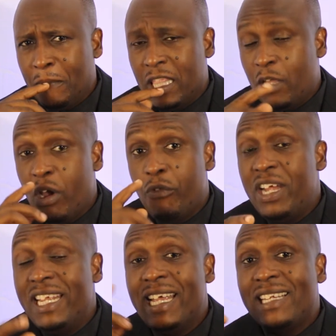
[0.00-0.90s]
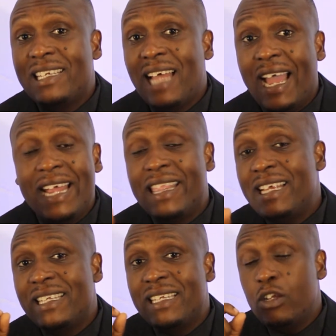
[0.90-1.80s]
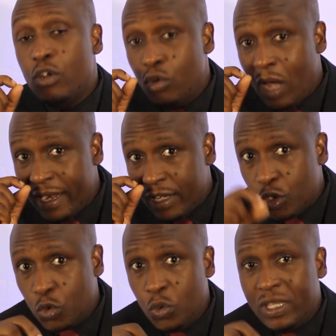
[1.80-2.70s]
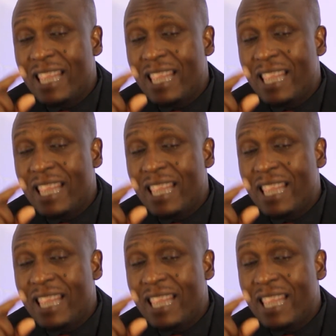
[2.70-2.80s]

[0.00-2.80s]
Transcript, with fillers: They were reading a star and they understood